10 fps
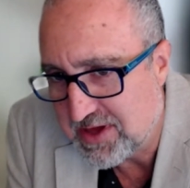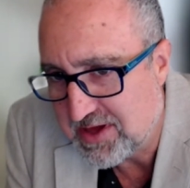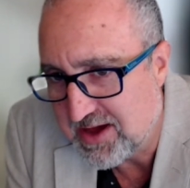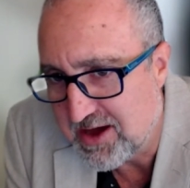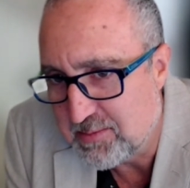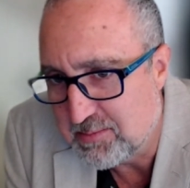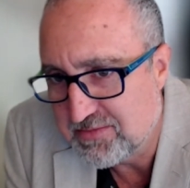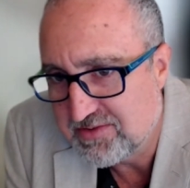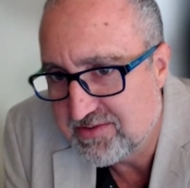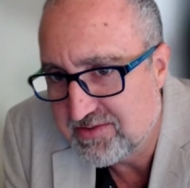
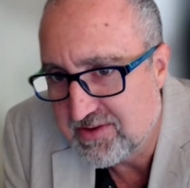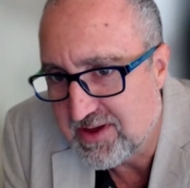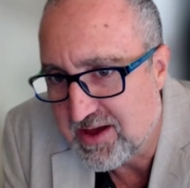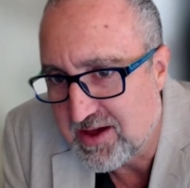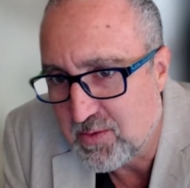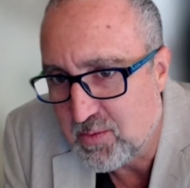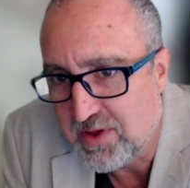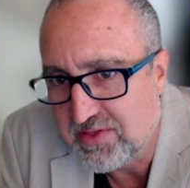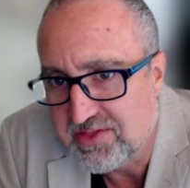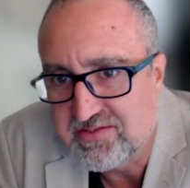becomes
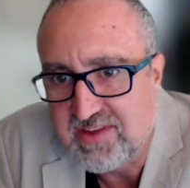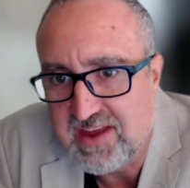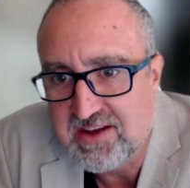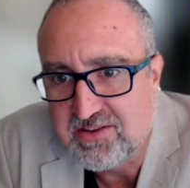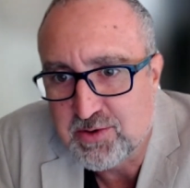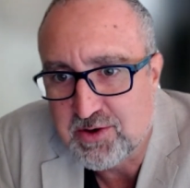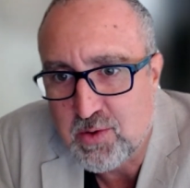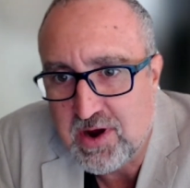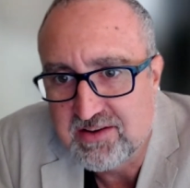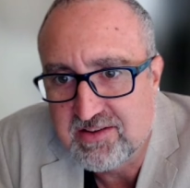what the state is
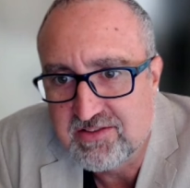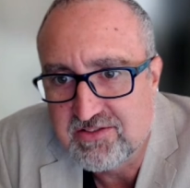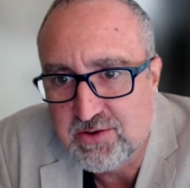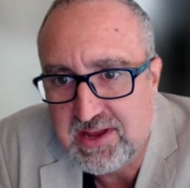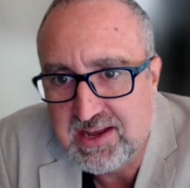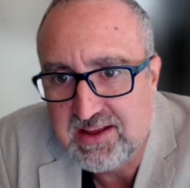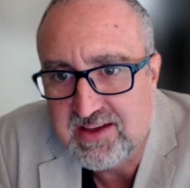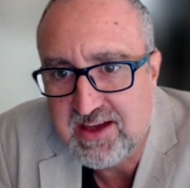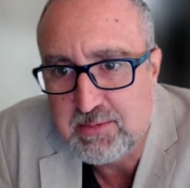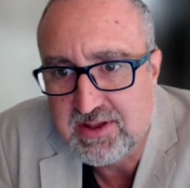required to do
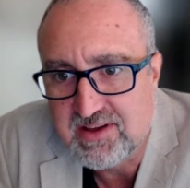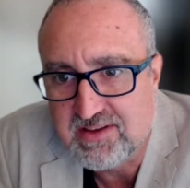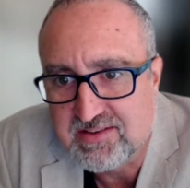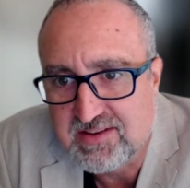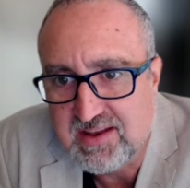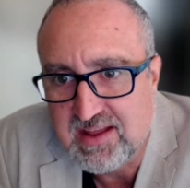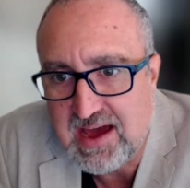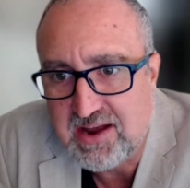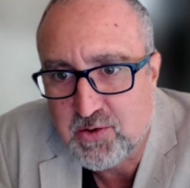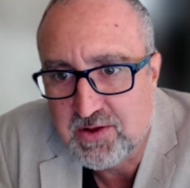anytime it doesn't
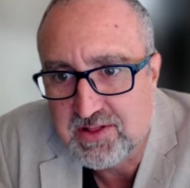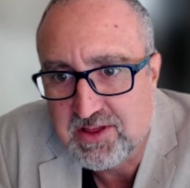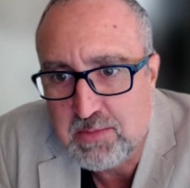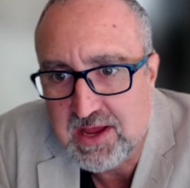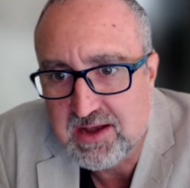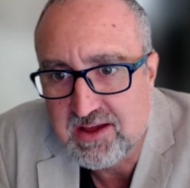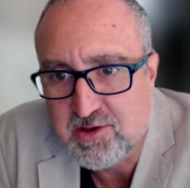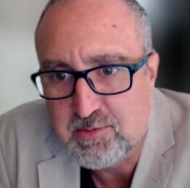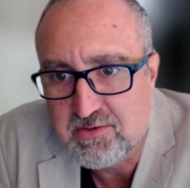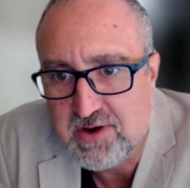adequately meet
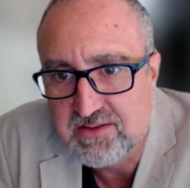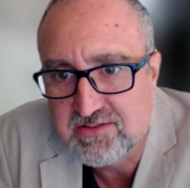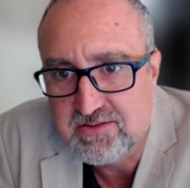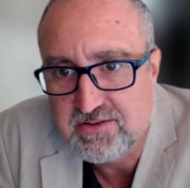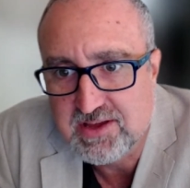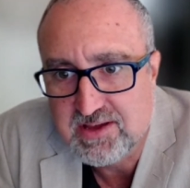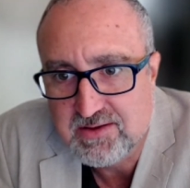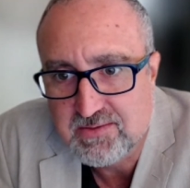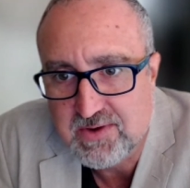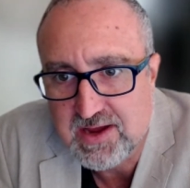a human rights duty,
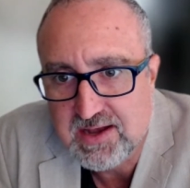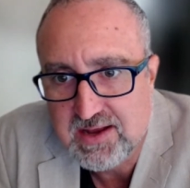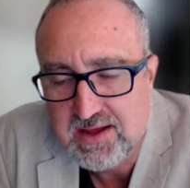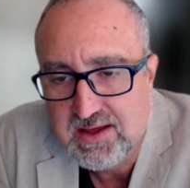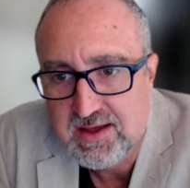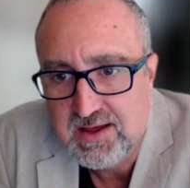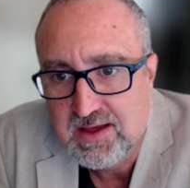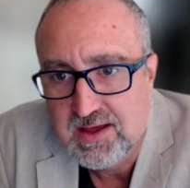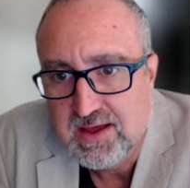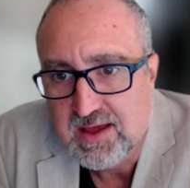right?
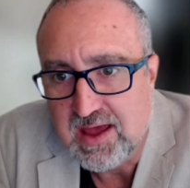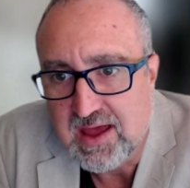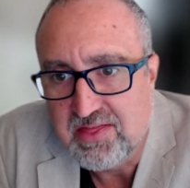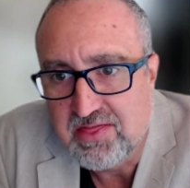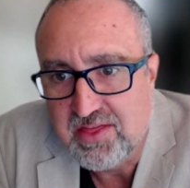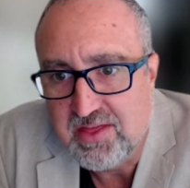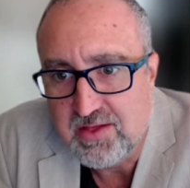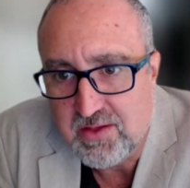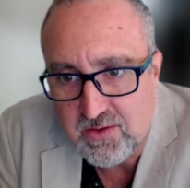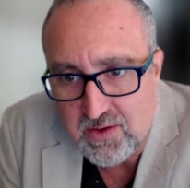And
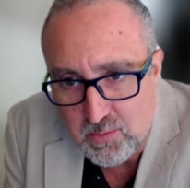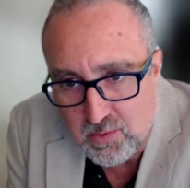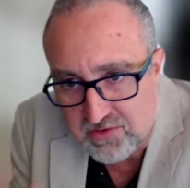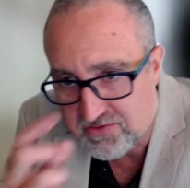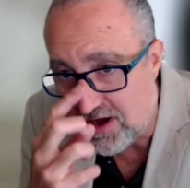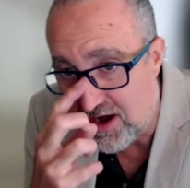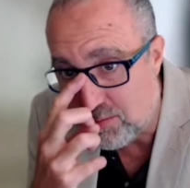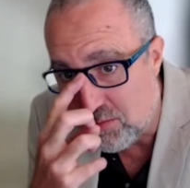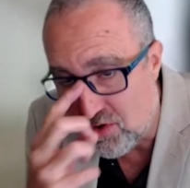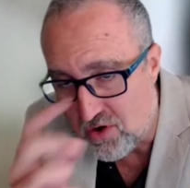we'll
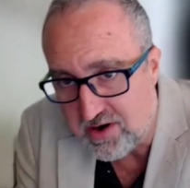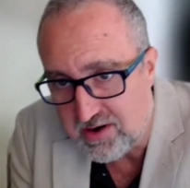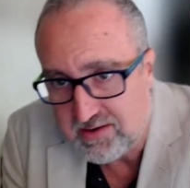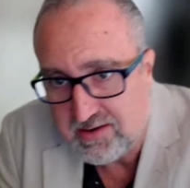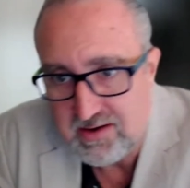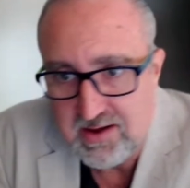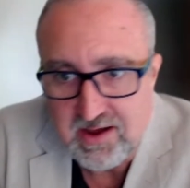talk more